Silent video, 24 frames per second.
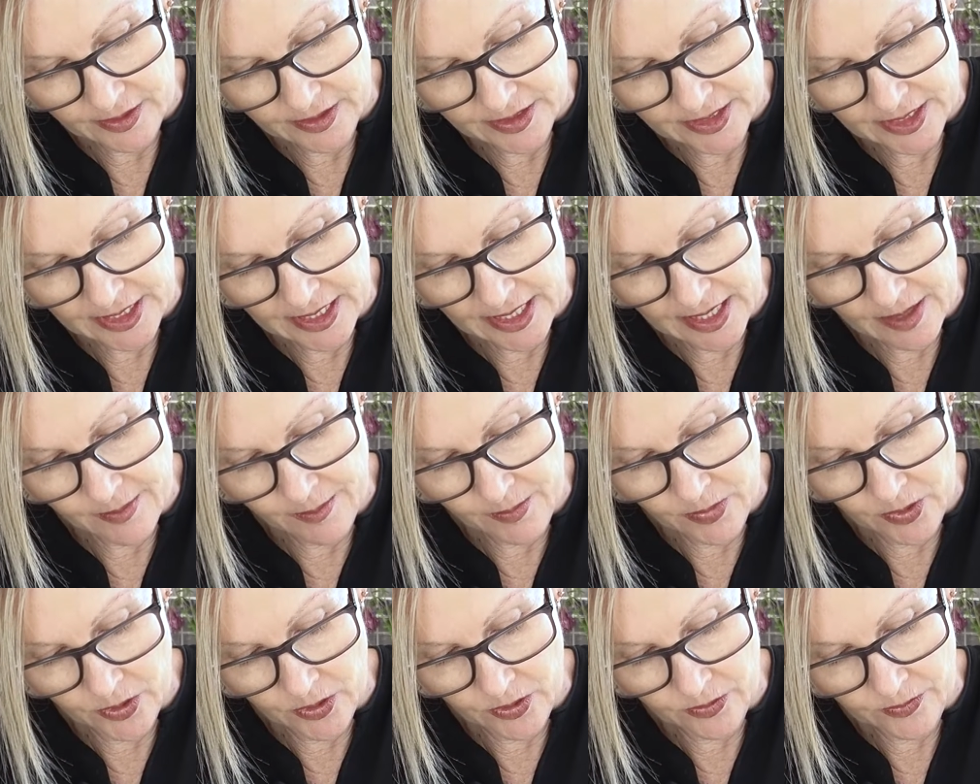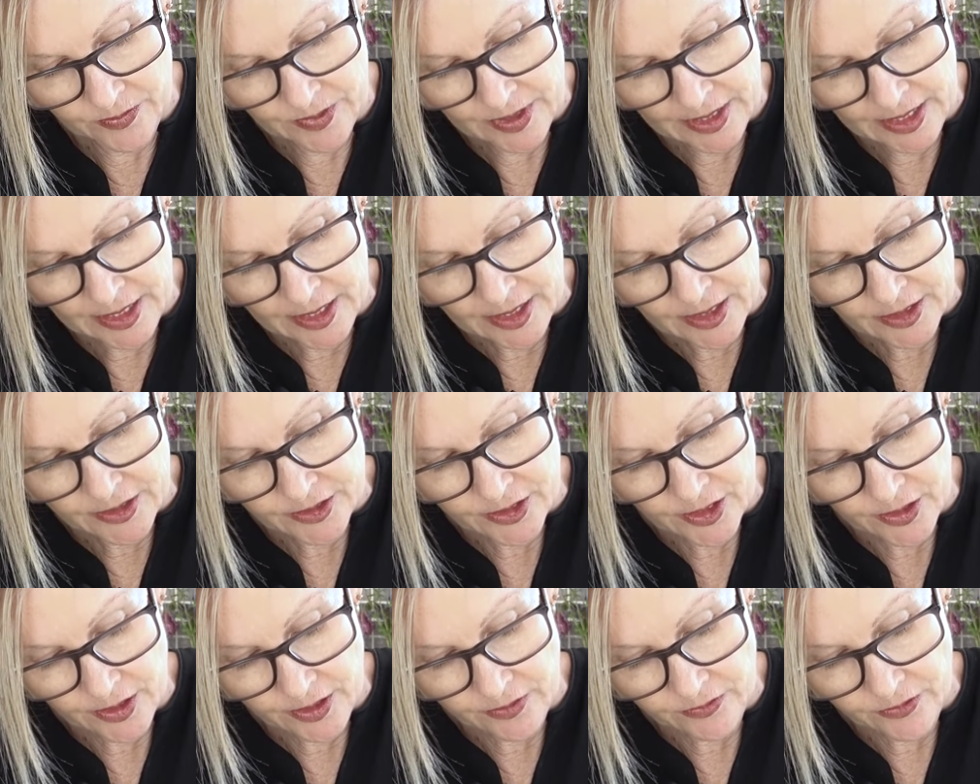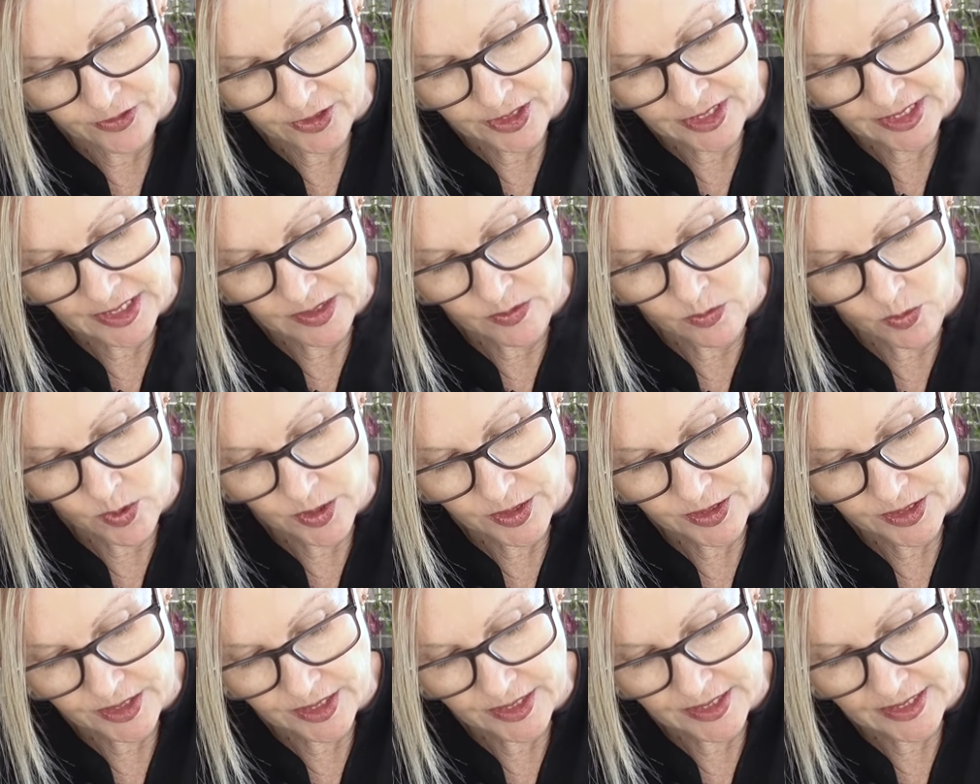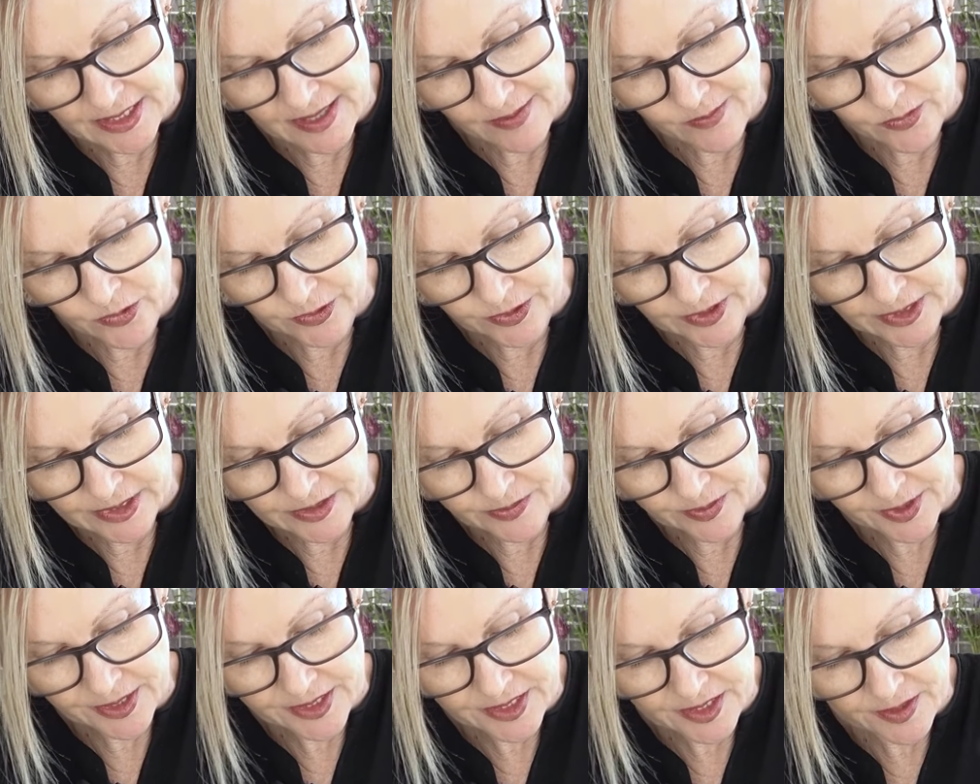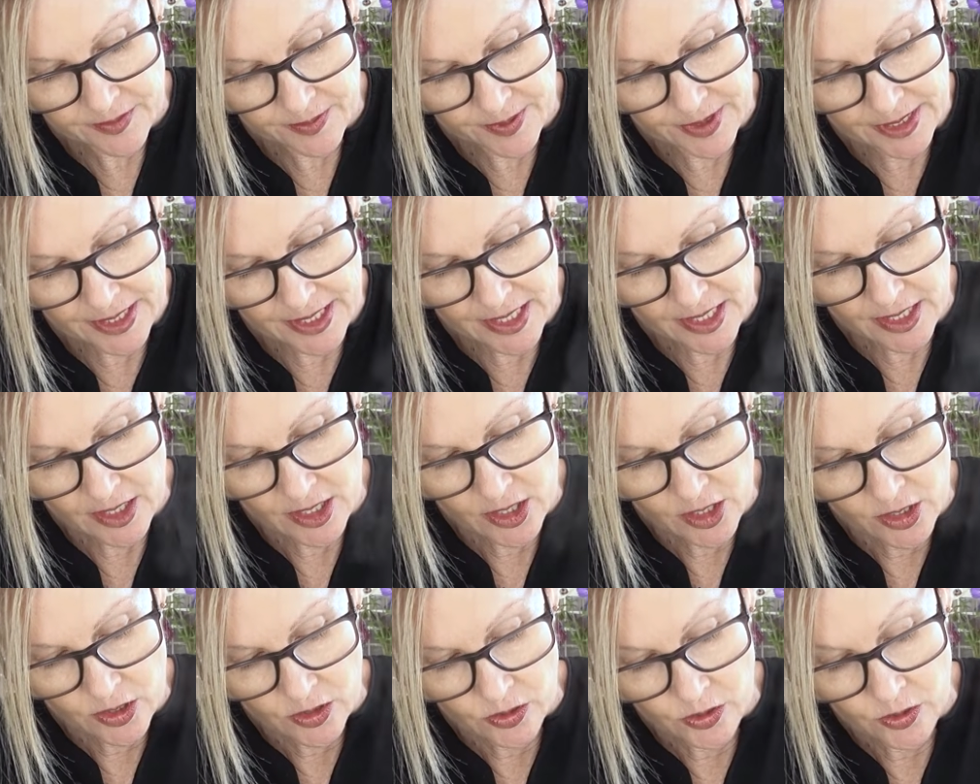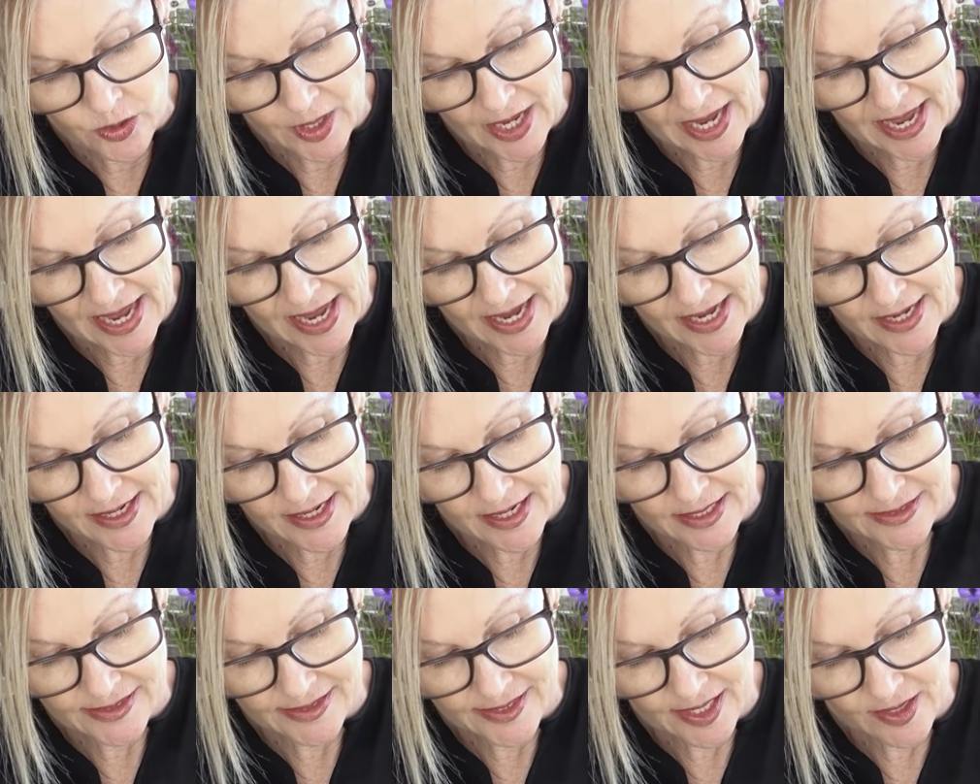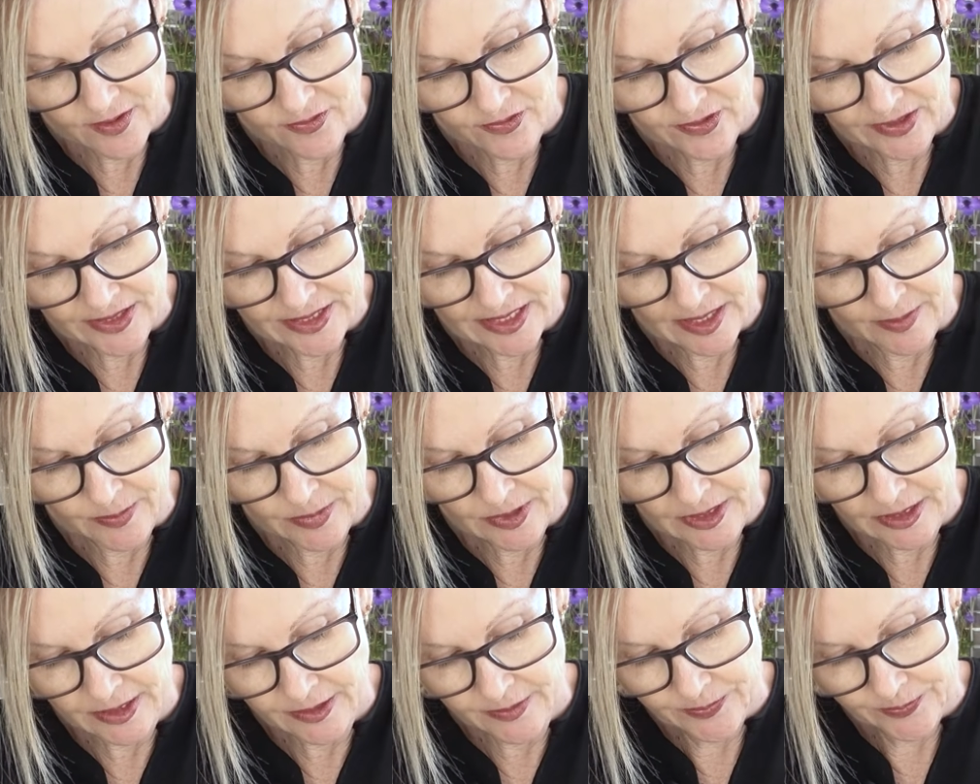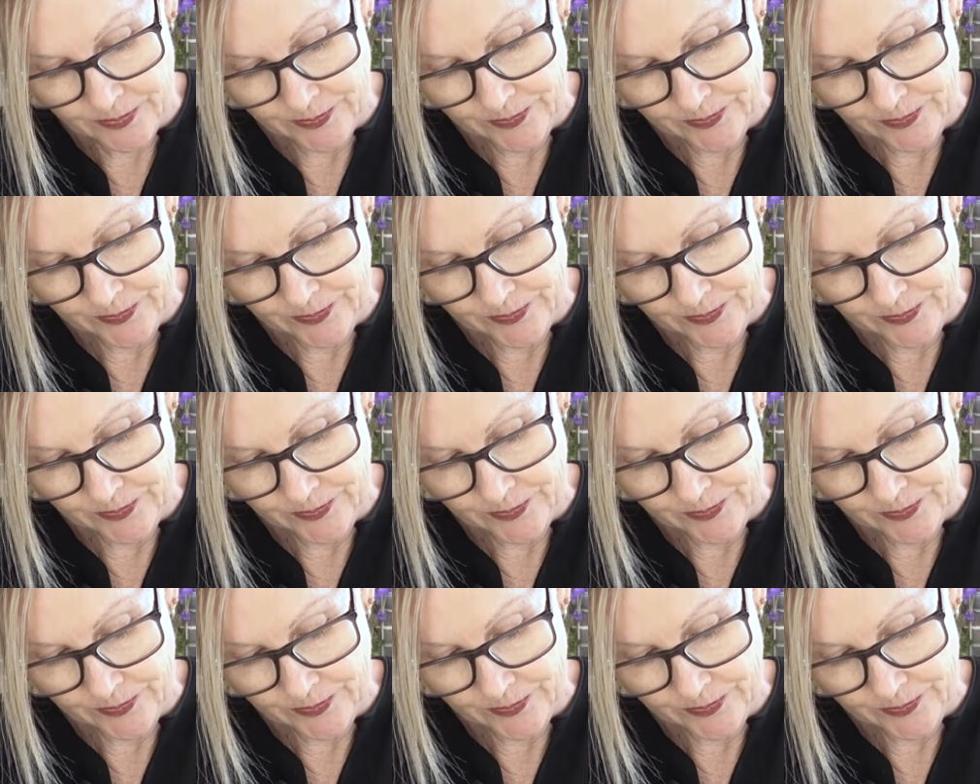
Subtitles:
TM bowl. So if you did want to double this recipe, you can safely double it.